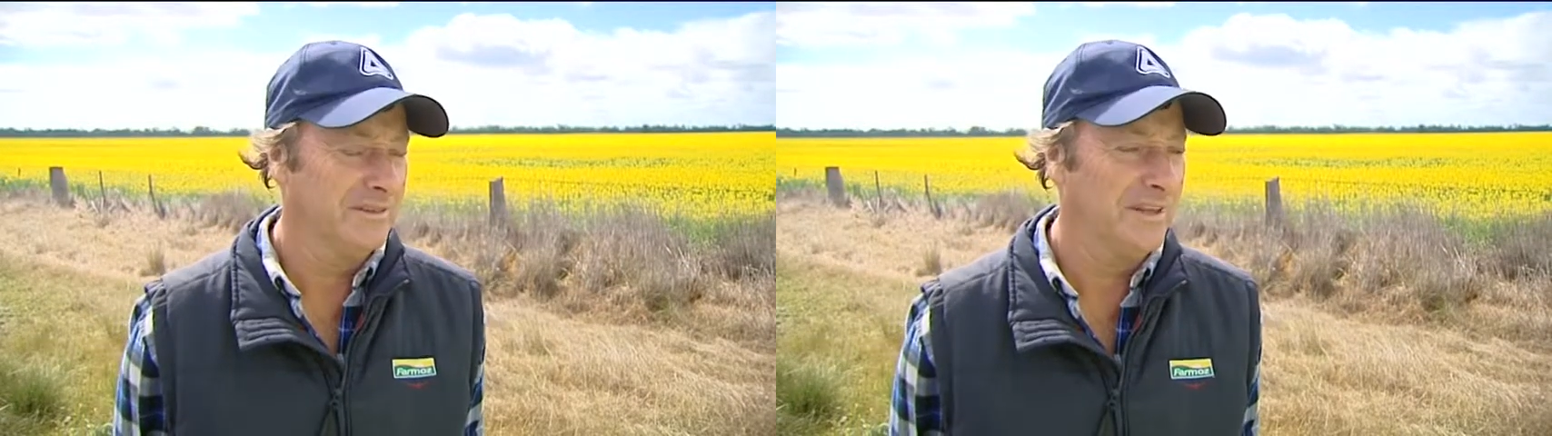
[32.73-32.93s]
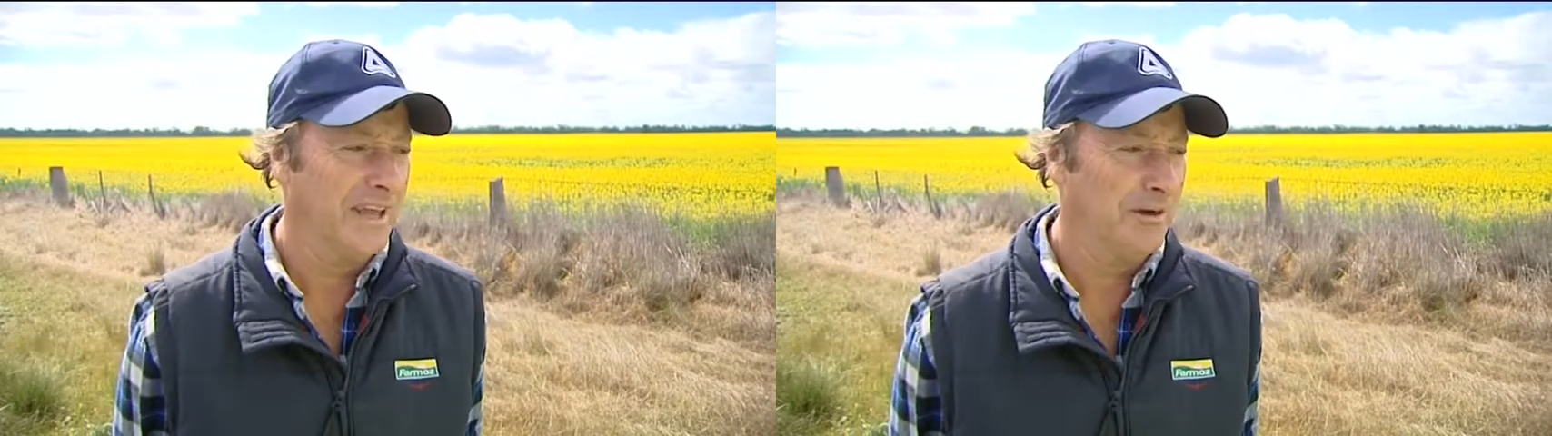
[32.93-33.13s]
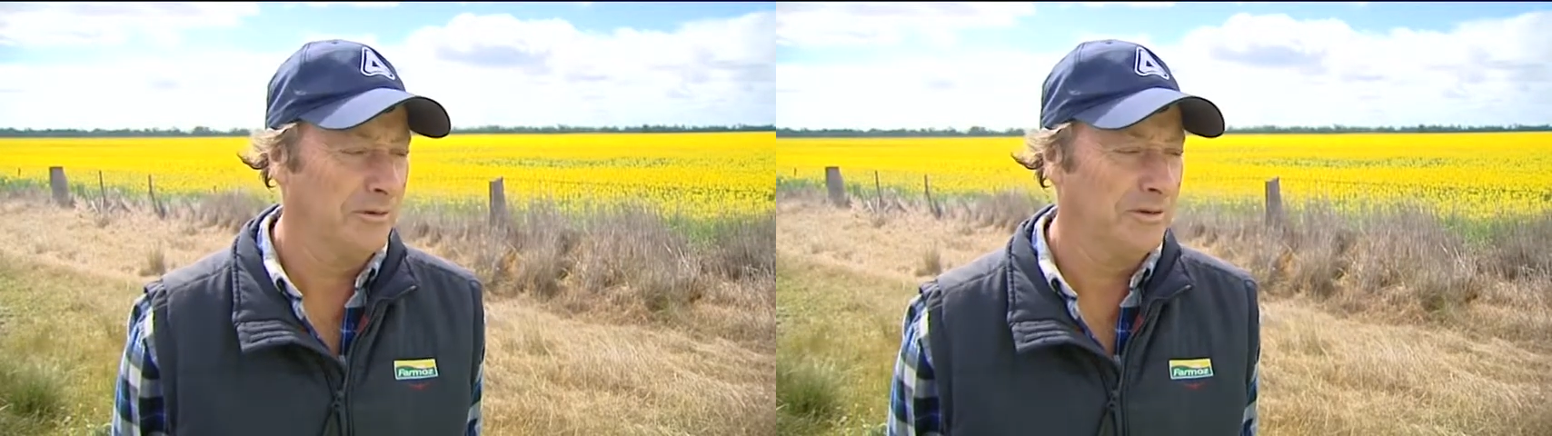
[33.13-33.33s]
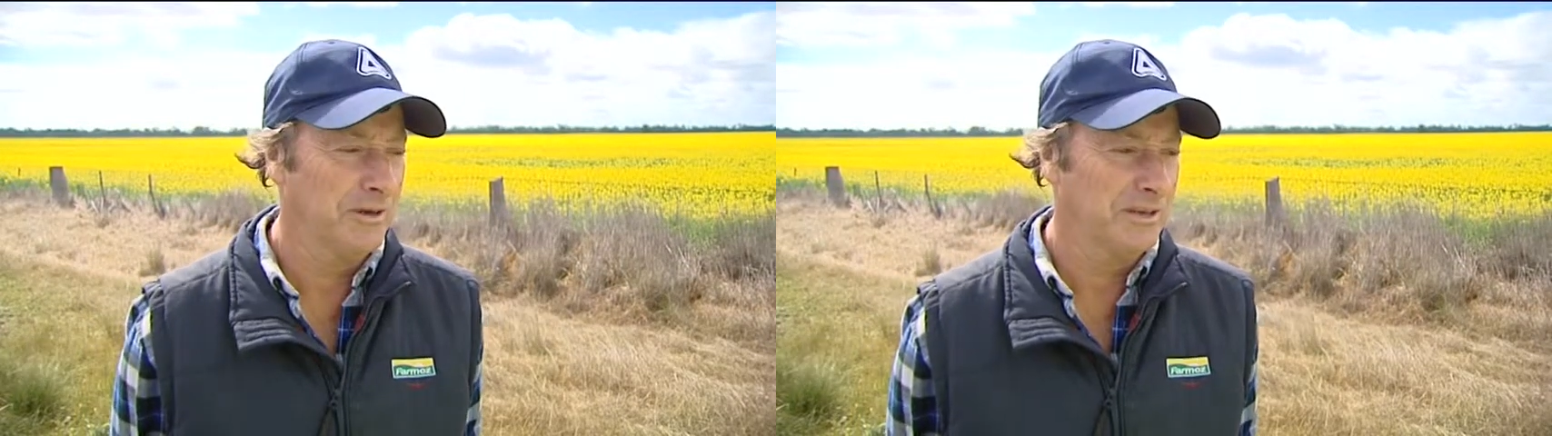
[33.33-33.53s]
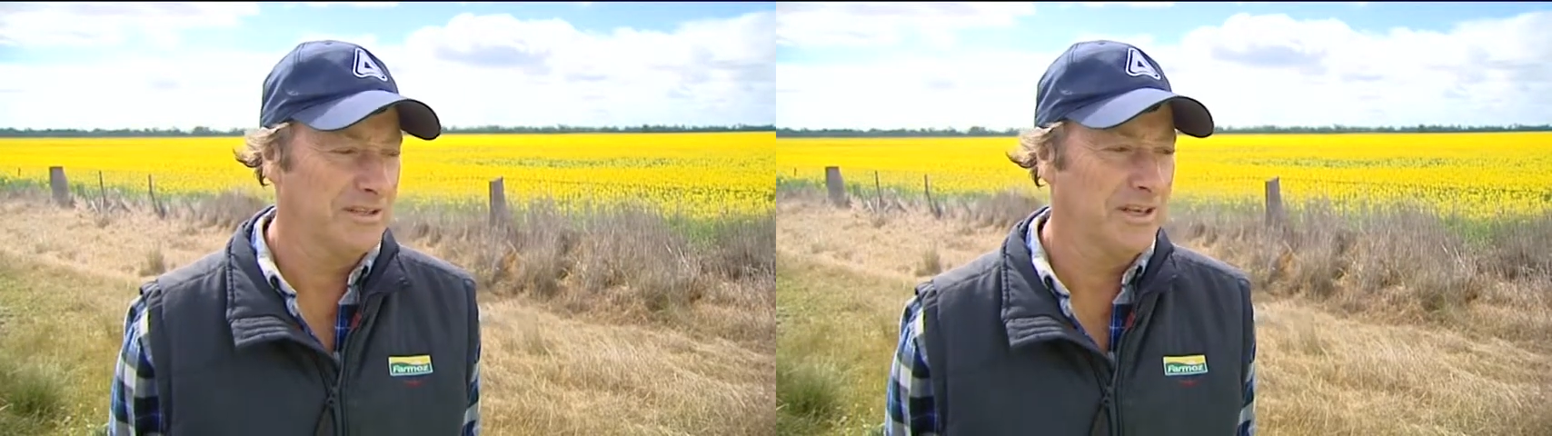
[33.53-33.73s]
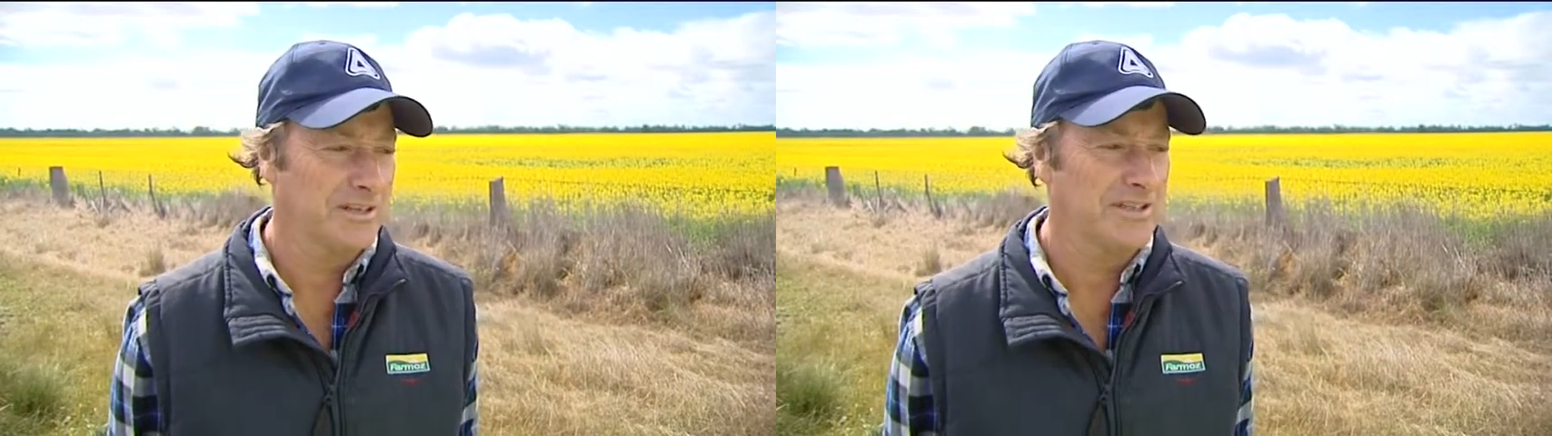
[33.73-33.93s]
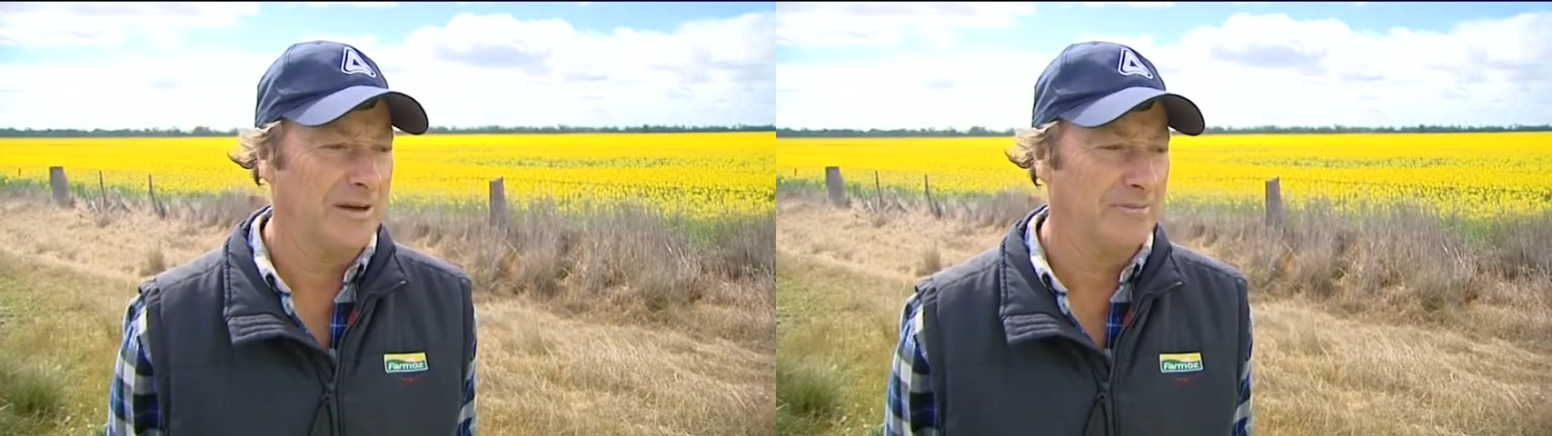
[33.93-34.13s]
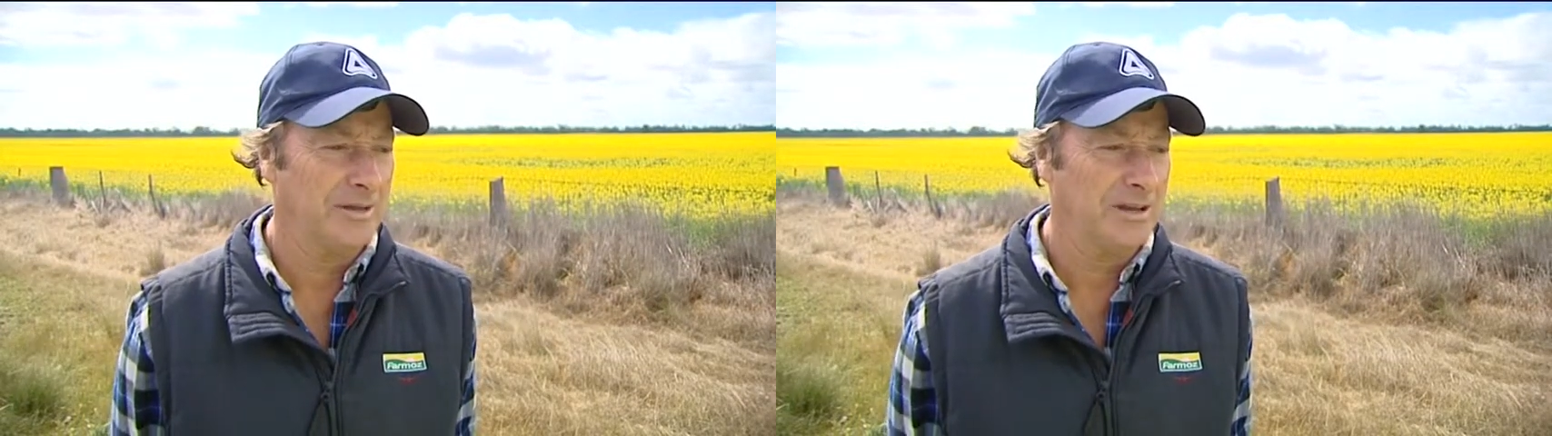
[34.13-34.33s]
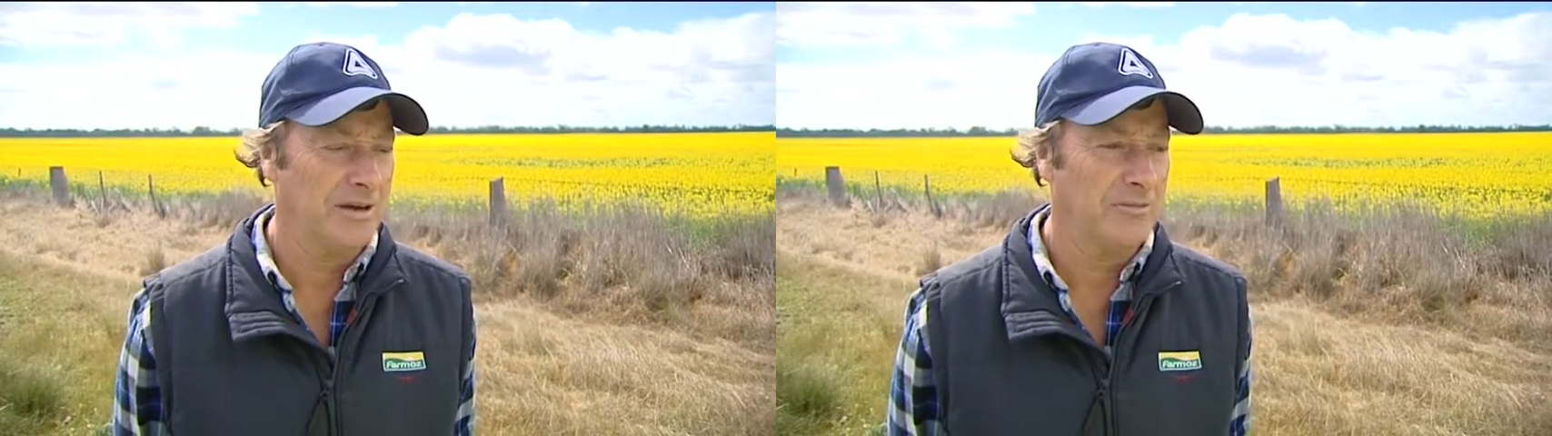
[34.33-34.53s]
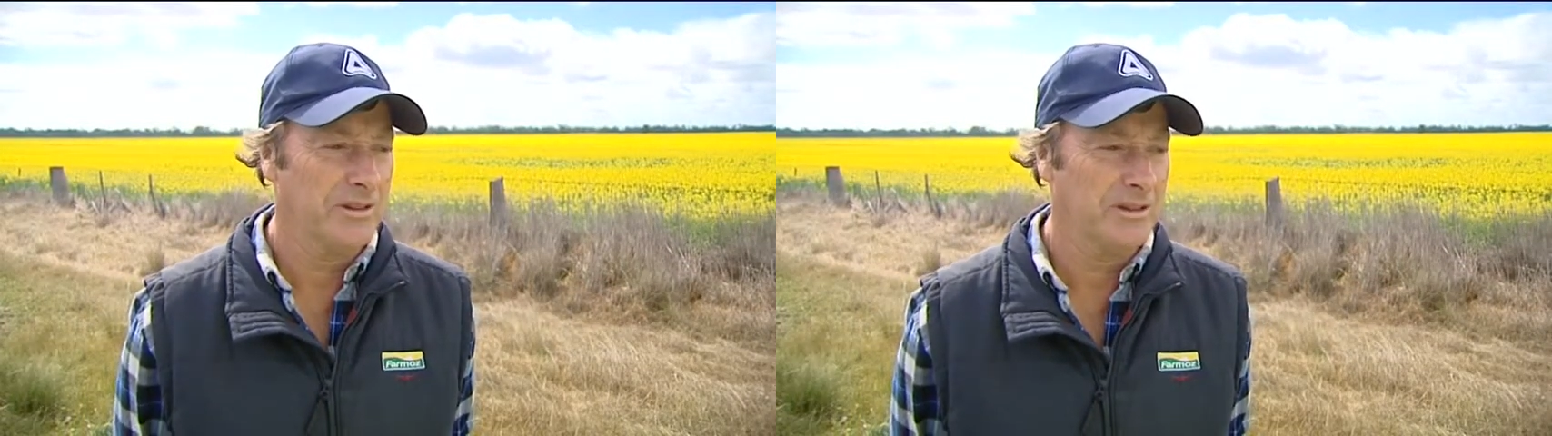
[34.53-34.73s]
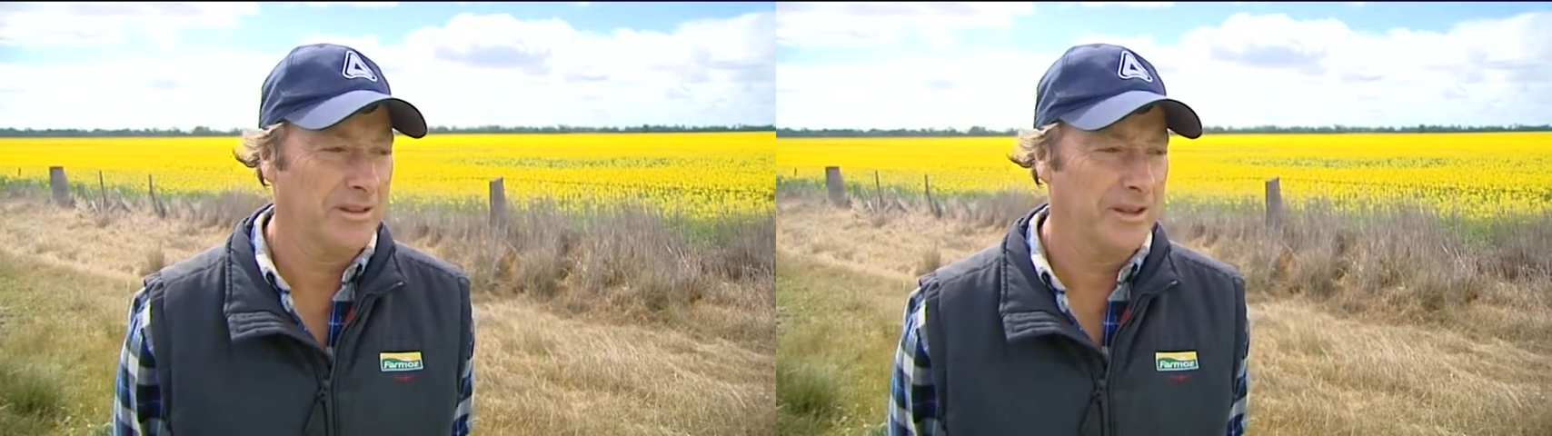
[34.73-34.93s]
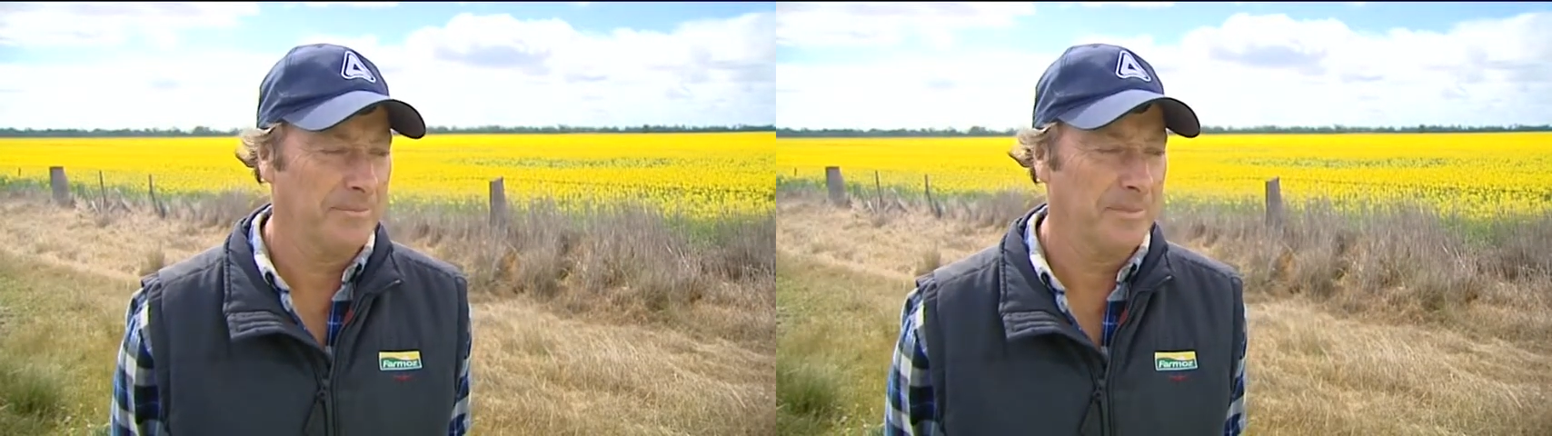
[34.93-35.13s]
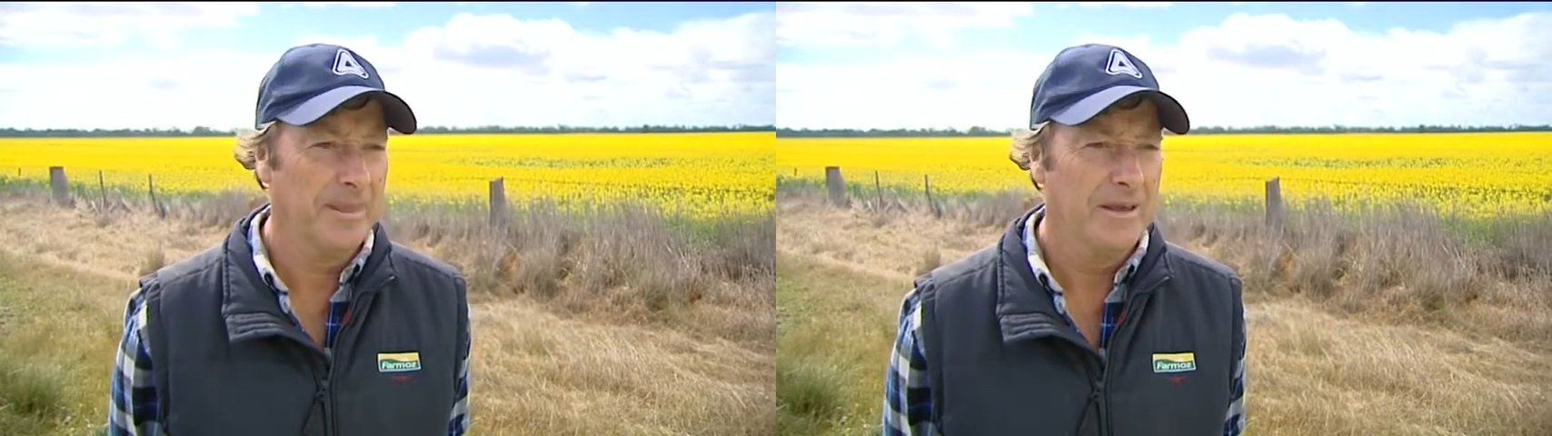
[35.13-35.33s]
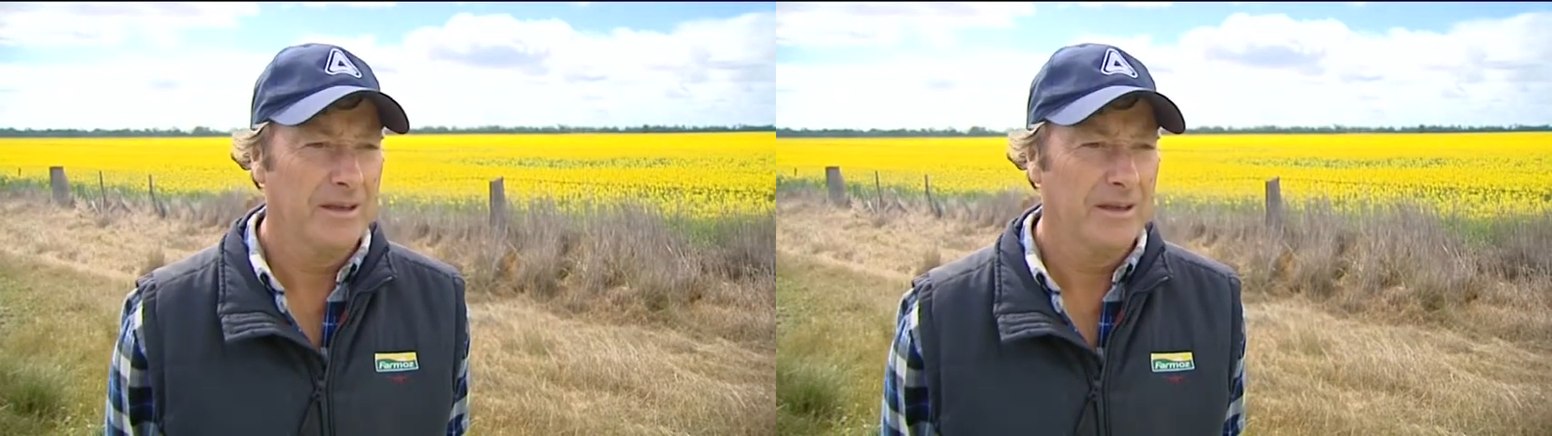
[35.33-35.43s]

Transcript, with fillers: now would really set us up, you know, with um,